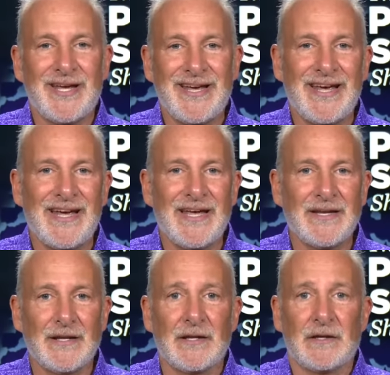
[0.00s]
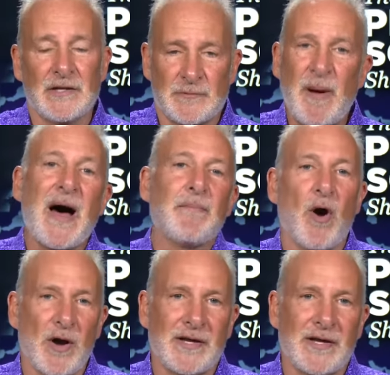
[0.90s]
in the spot
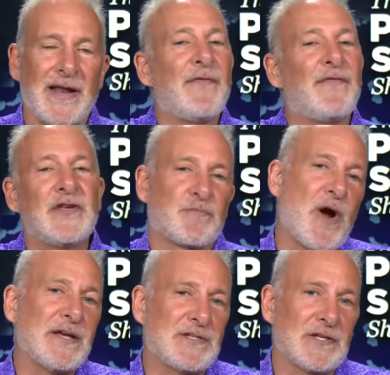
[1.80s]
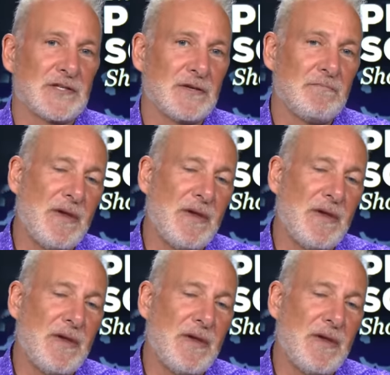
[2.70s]
market at these prices.